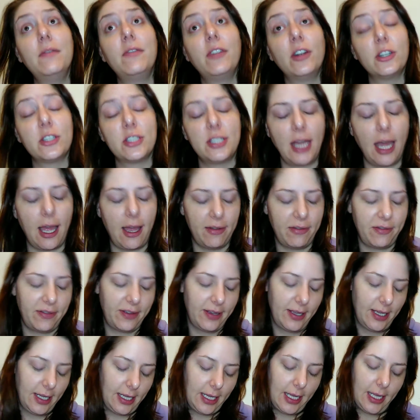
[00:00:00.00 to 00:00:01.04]
First off,
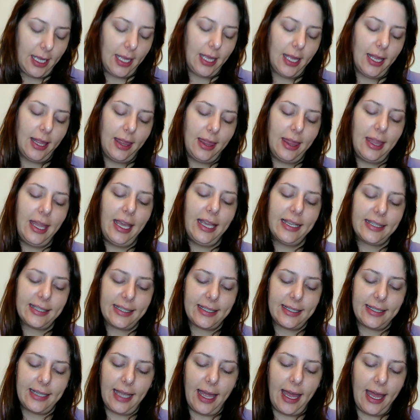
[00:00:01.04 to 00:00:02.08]

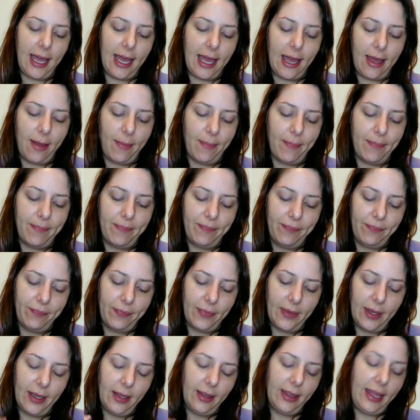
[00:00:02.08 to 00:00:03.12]
this, um,
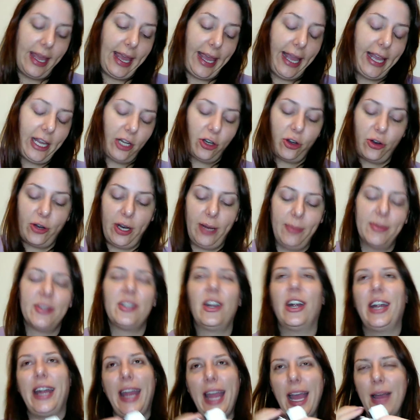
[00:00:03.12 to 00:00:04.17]
the hand cream.
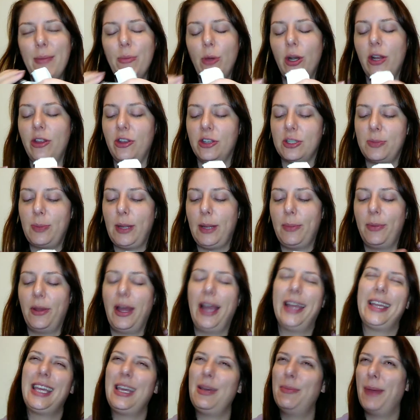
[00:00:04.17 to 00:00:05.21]
Sorry, right? I'm one of those people,
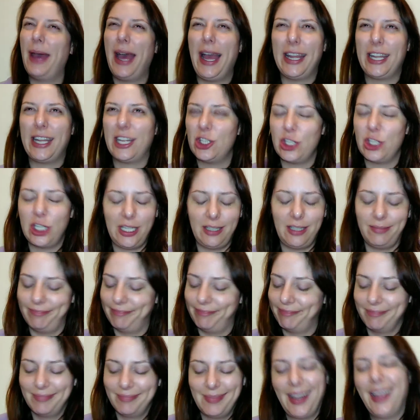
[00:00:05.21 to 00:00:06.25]
I keep packaging
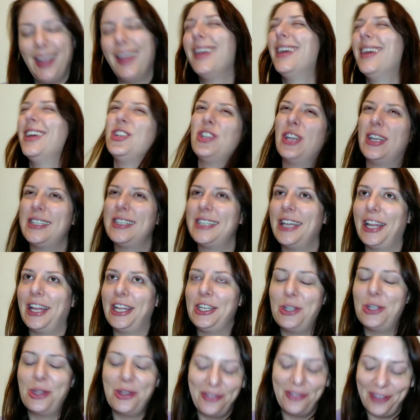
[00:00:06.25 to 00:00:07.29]
until I
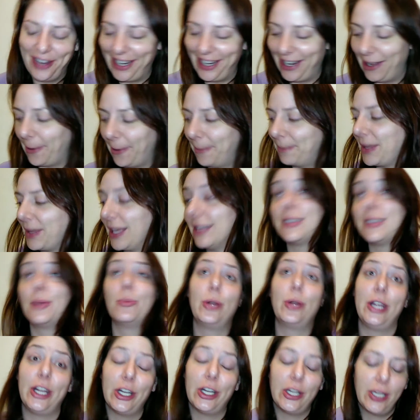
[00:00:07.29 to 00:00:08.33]
do the video because
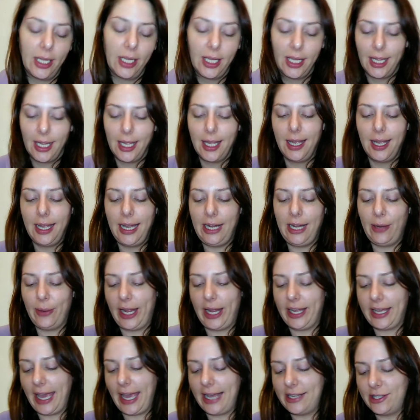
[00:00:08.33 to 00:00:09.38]
I'm weird.
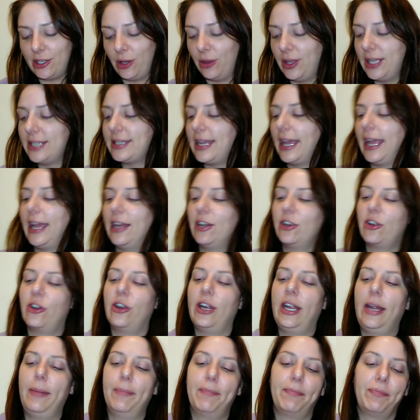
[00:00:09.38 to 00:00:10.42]
Anyway, okay, so this hand
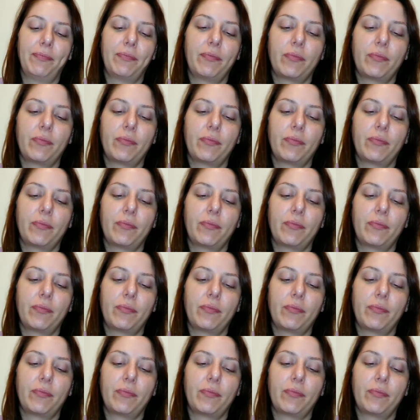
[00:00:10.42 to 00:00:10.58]
cream